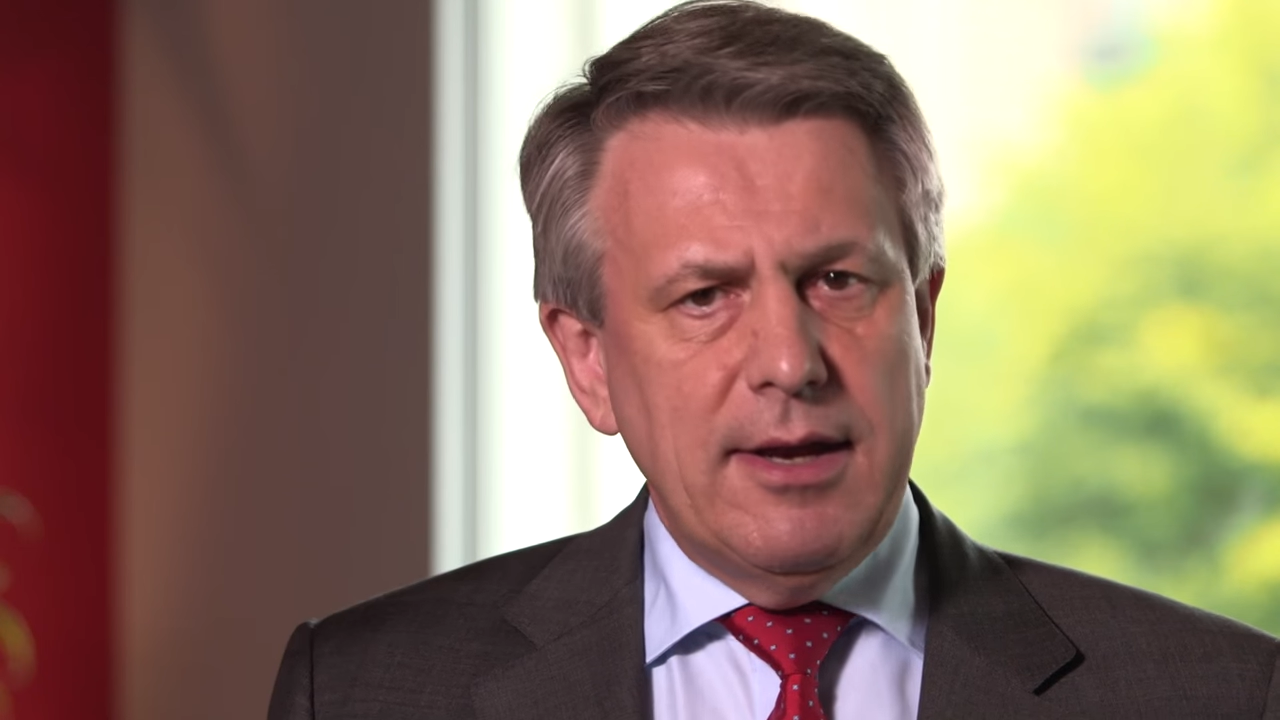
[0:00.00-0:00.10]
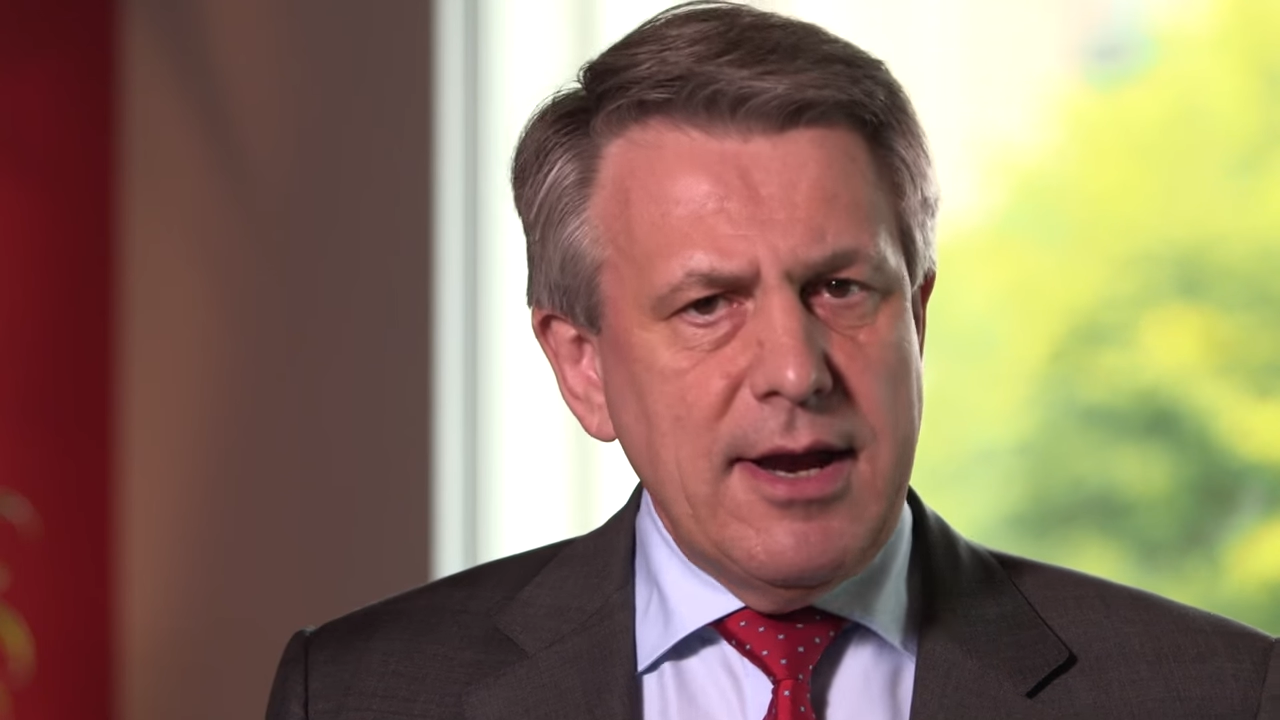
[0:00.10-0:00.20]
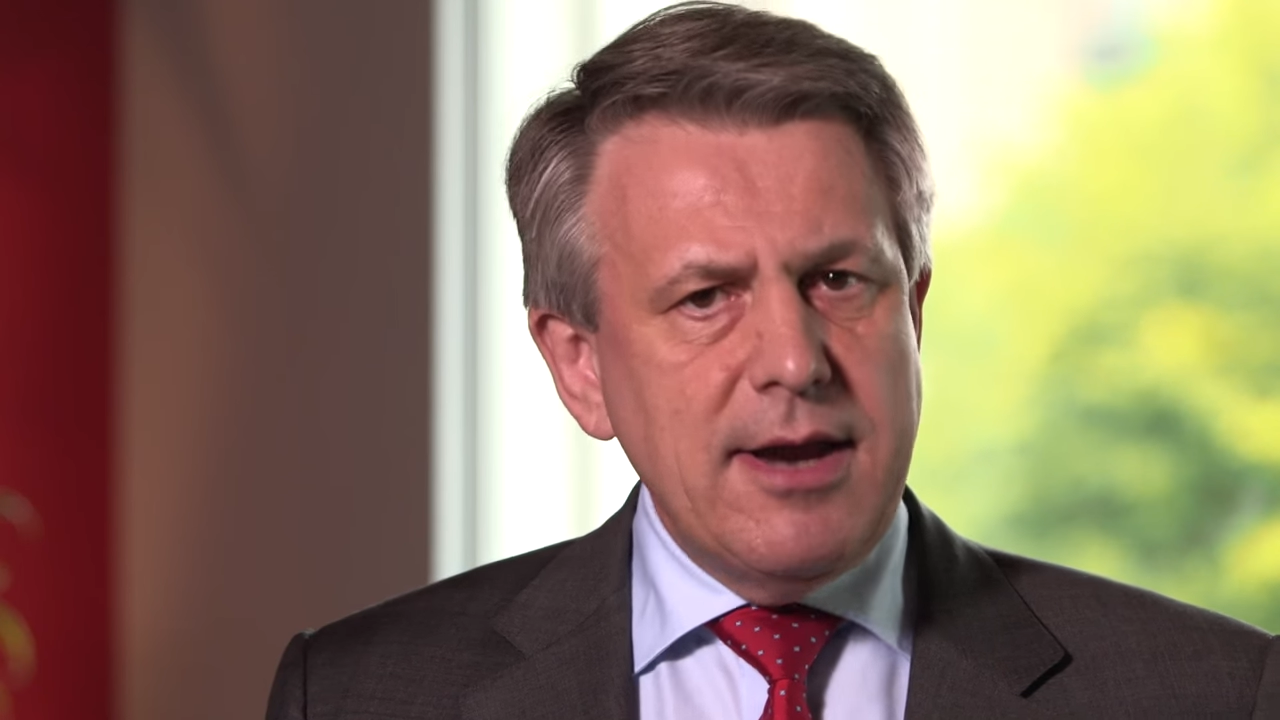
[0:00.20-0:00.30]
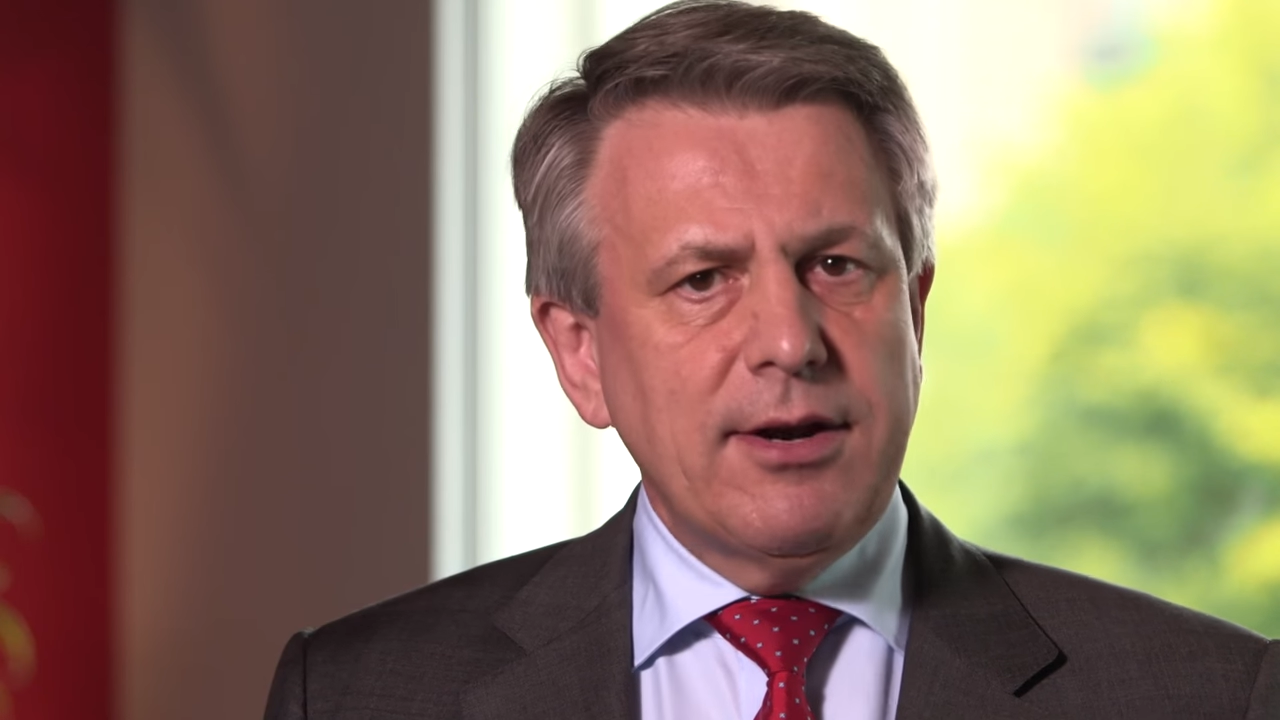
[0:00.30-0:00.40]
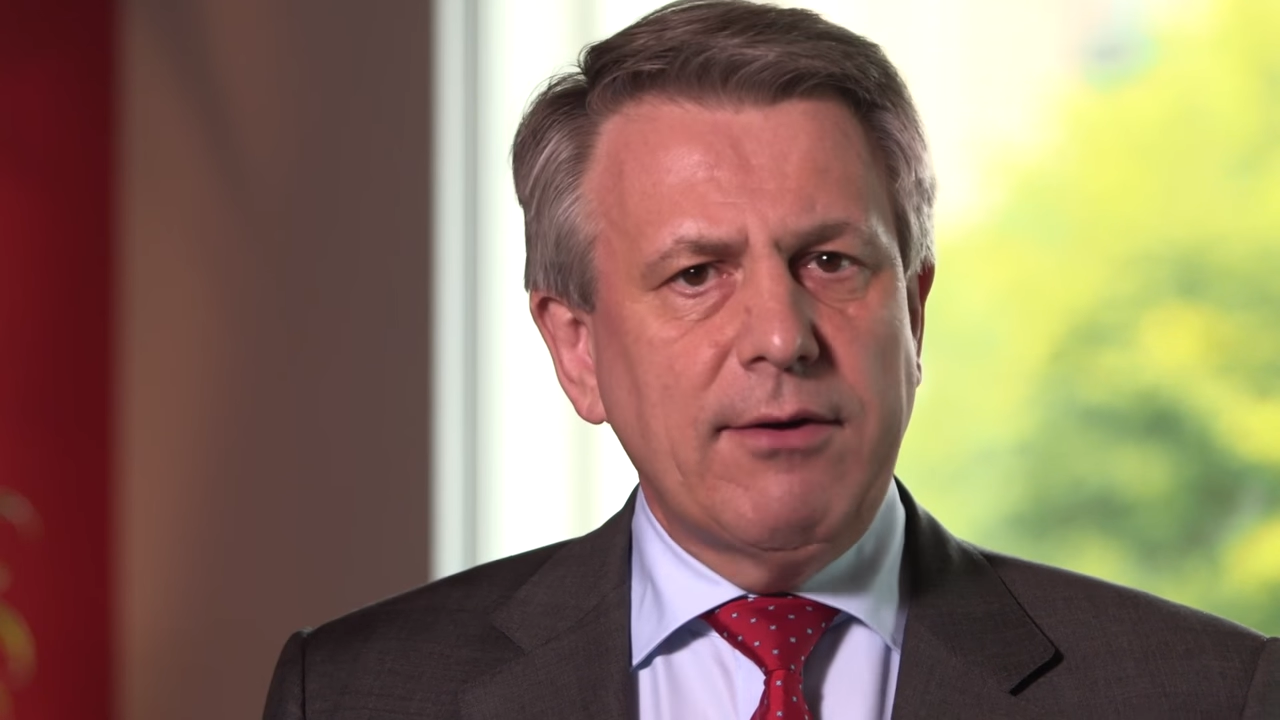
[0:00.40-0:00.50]

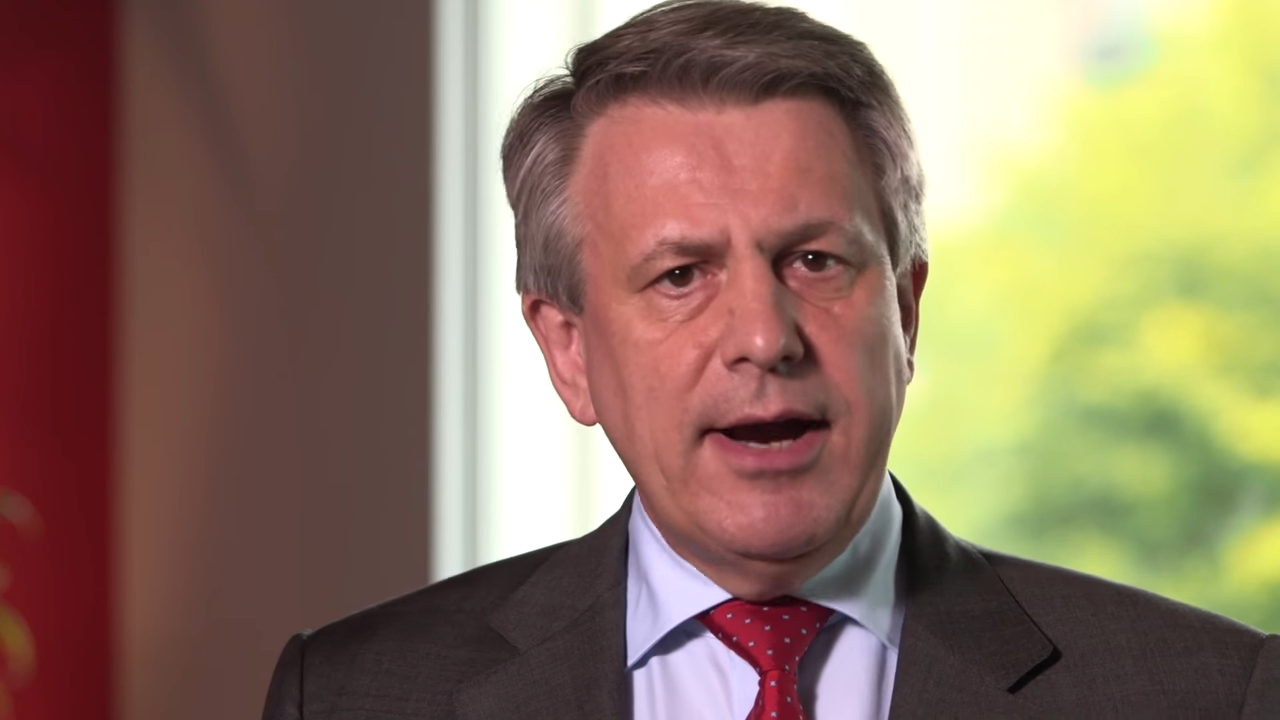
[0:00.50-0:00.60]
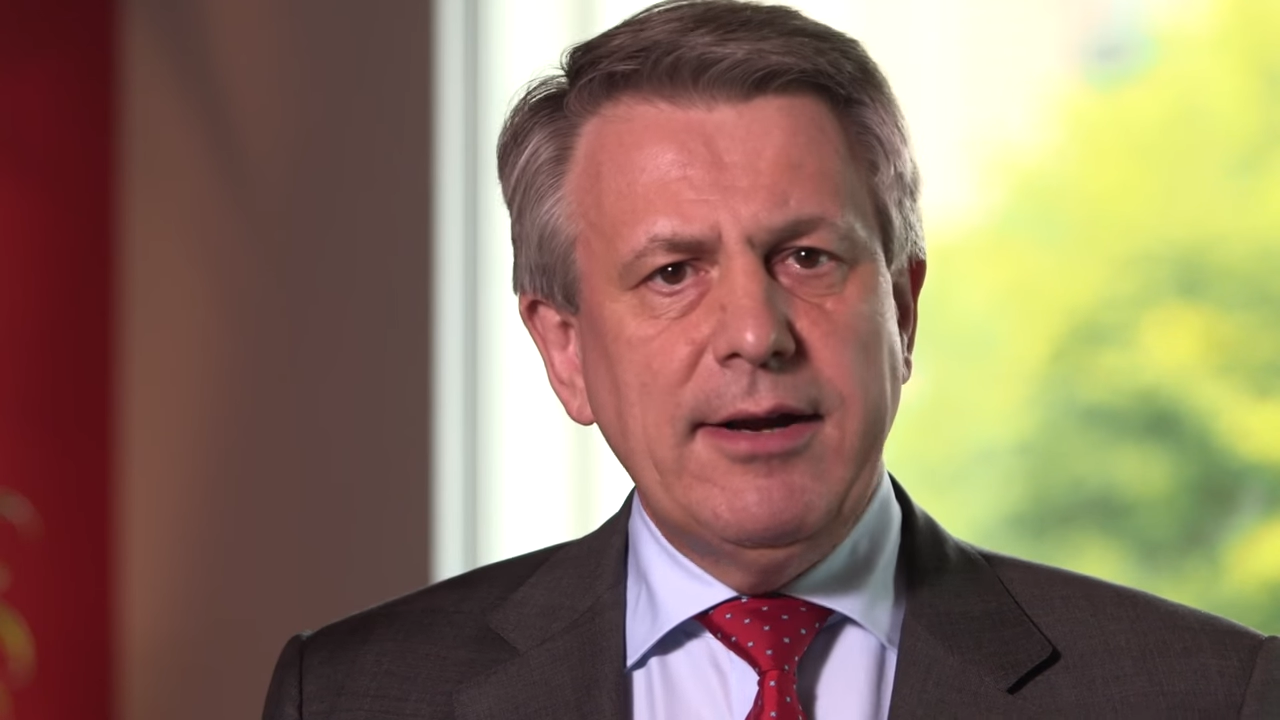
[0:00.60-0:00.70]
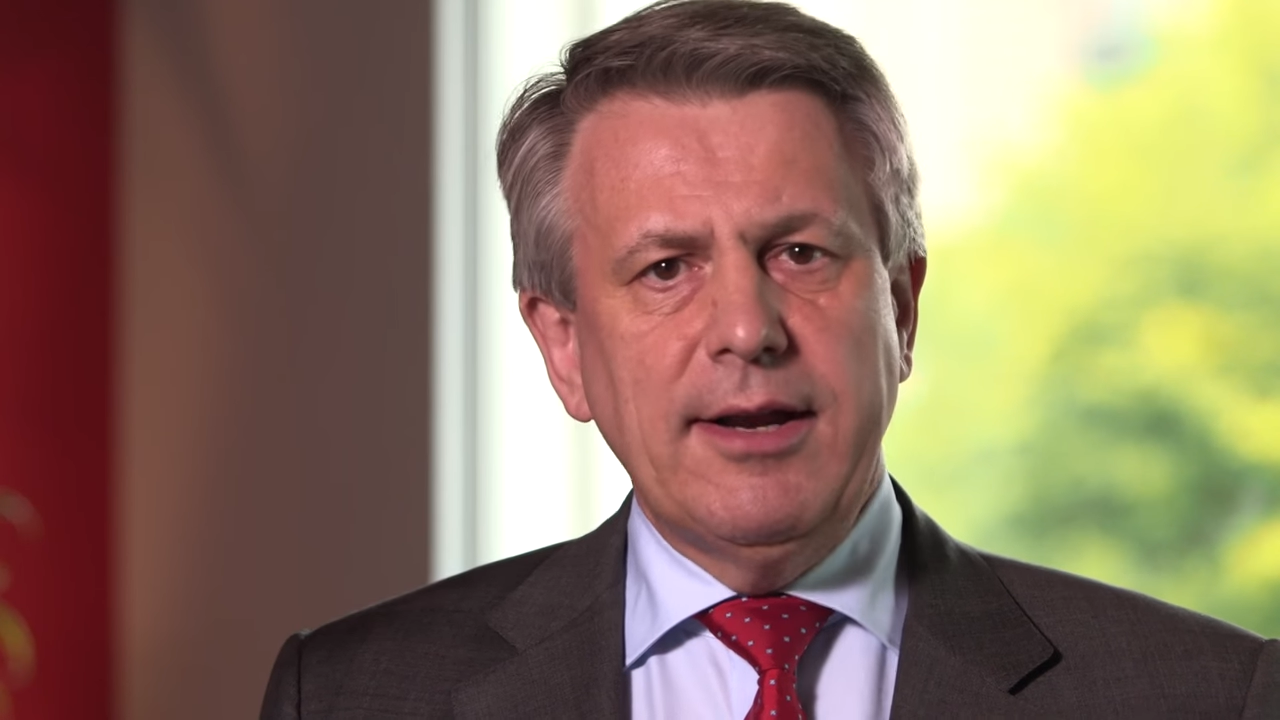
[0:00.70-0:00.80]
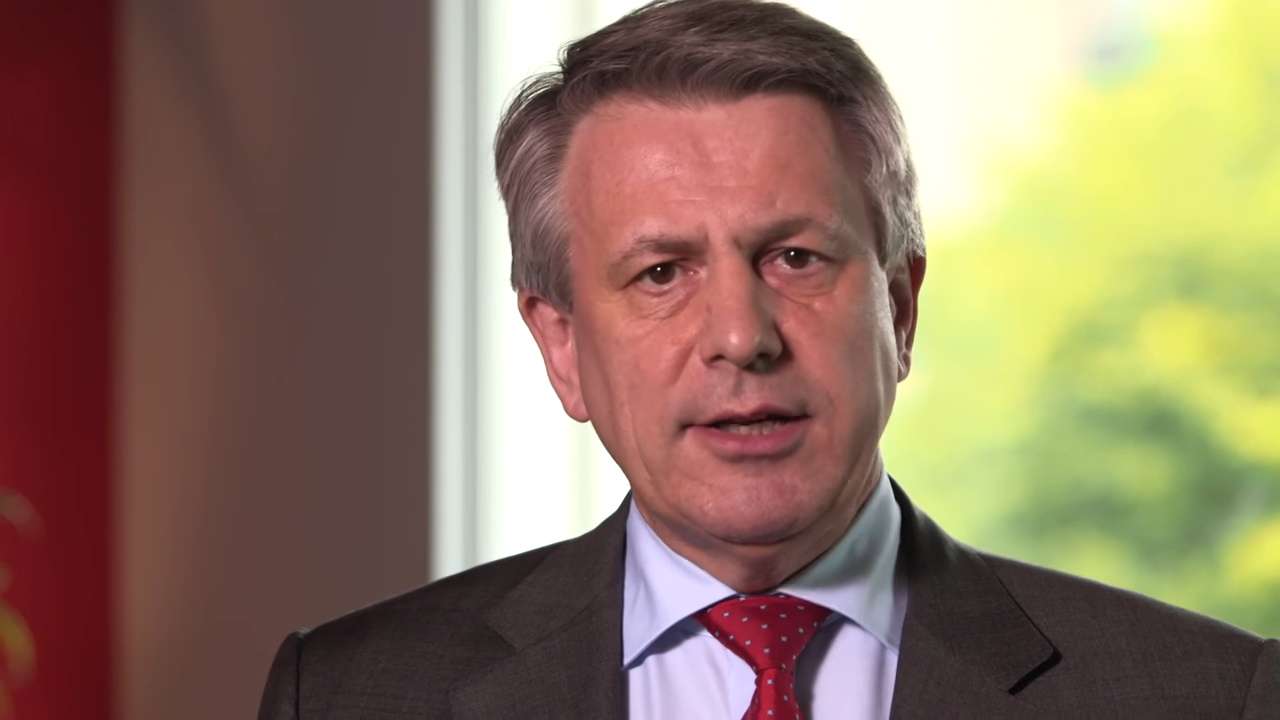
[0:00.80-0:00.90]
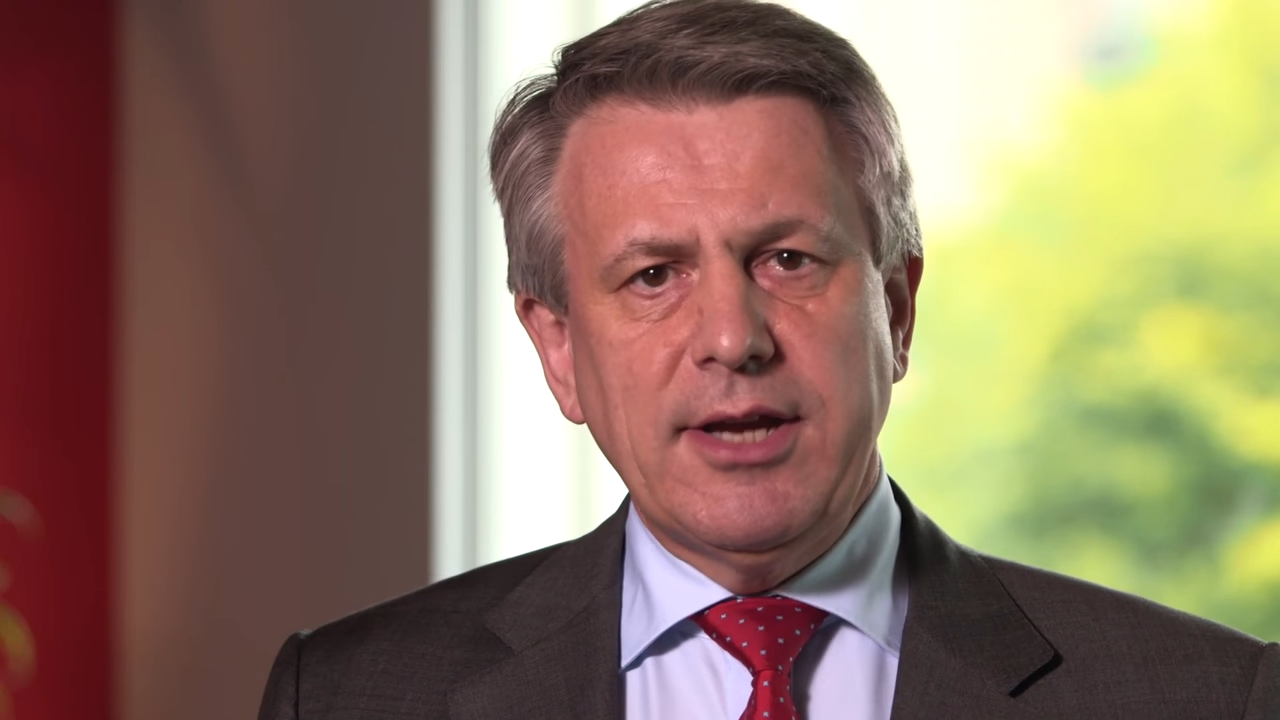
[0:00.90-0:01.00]
The
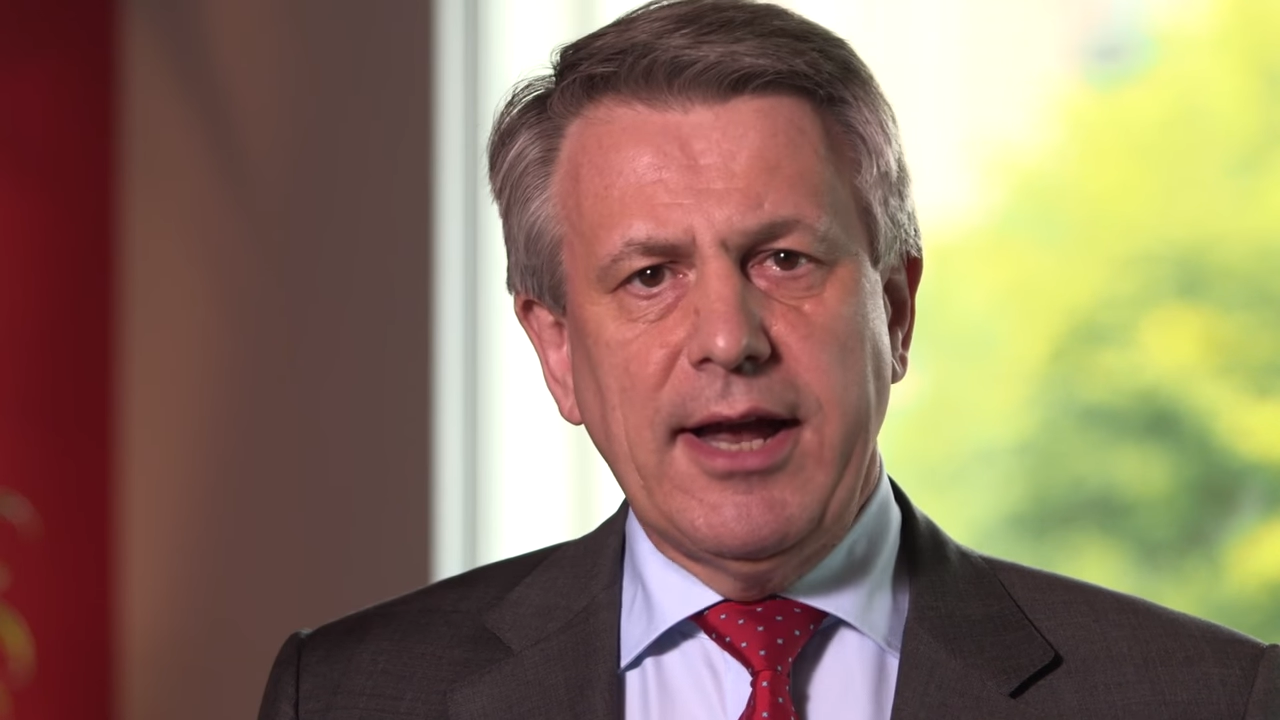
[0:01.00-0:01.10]
integration is